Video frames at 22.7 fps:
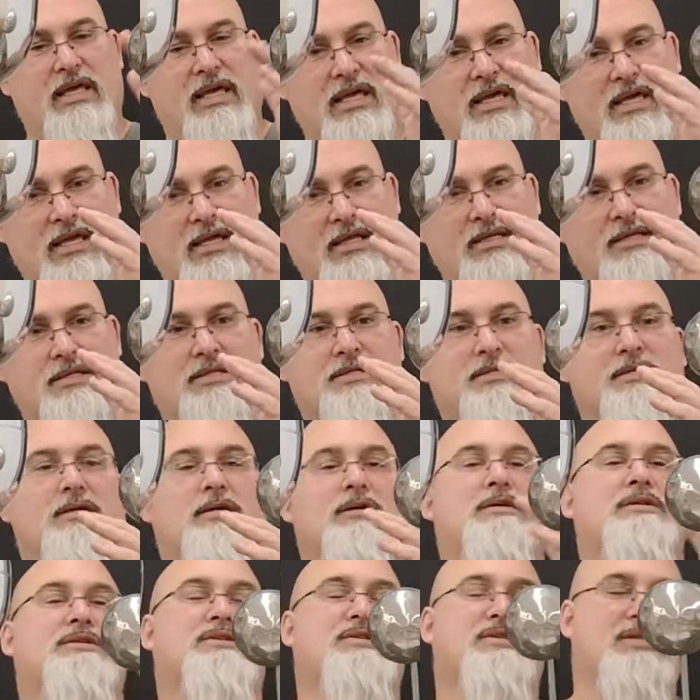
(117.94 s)
Leans,
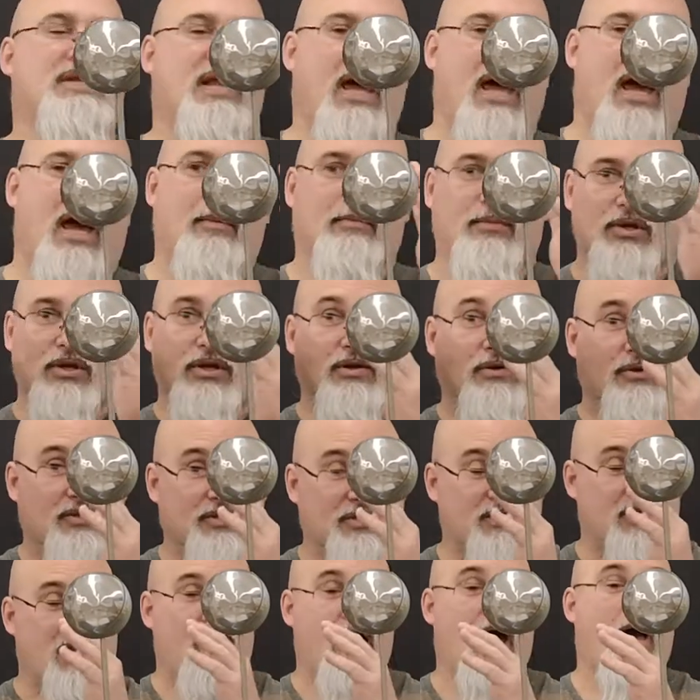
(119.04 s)
snap, you hear the
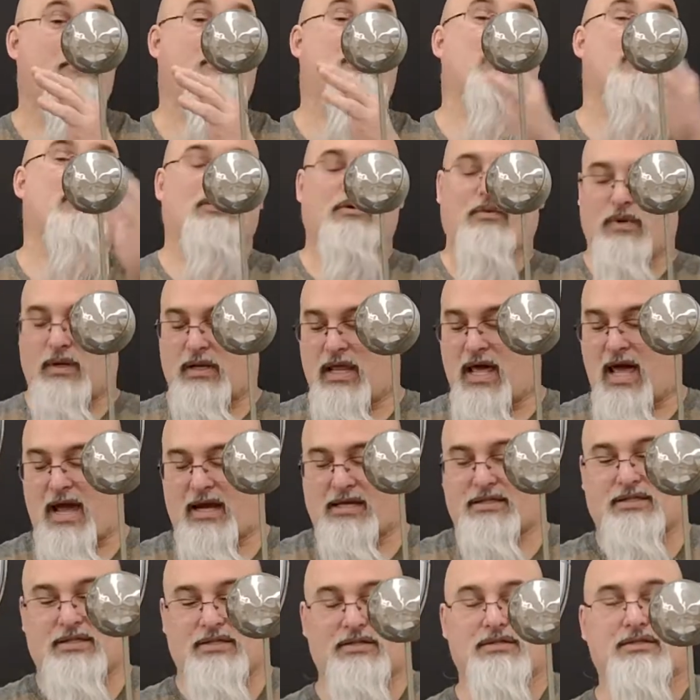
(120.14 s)
snap, and it
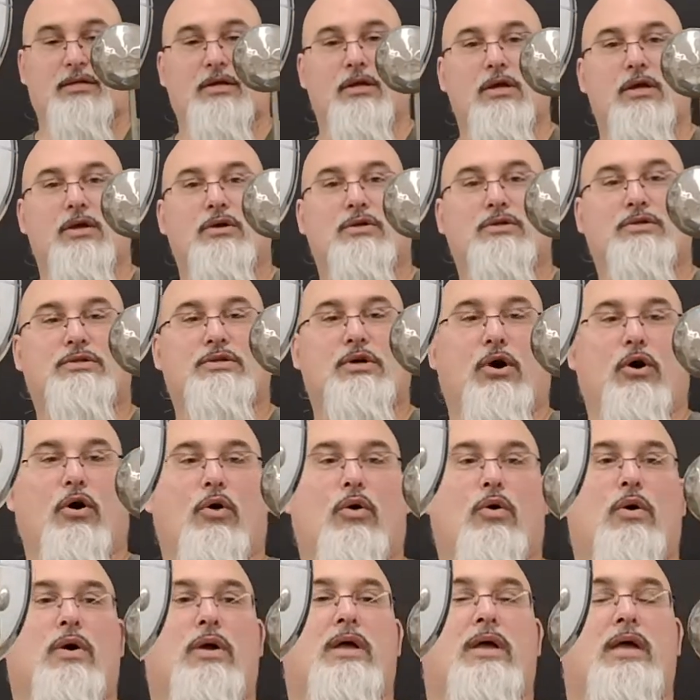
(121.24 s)
relaxes.
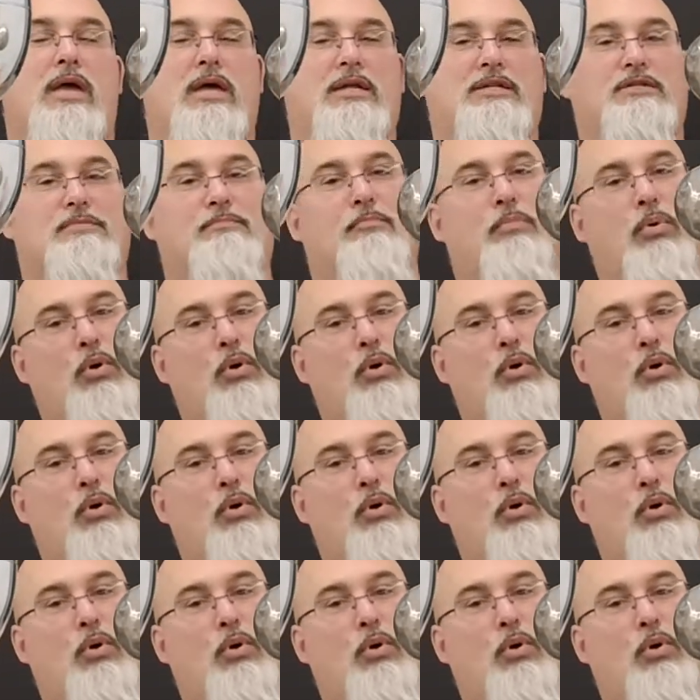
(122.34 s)
So it's